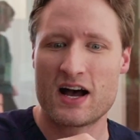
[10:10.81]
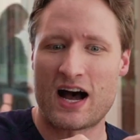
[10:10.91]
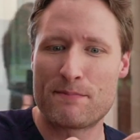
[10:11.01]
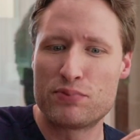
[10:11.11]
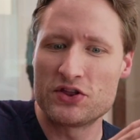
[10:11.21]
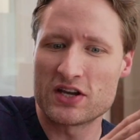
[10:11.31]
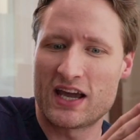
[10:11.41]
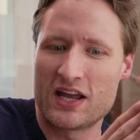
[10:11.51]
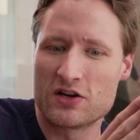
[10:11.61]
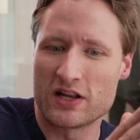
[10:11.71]
I put the
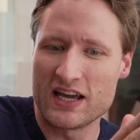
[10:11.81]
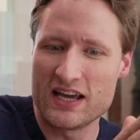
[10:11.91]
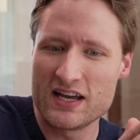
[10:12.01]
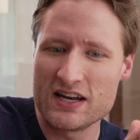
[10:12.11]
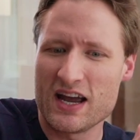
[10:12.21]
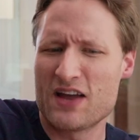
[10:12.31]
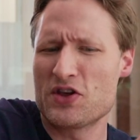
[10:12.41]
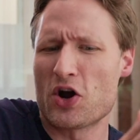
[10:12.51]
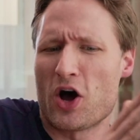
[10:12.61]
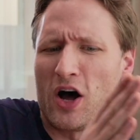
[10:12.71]
cannula in and then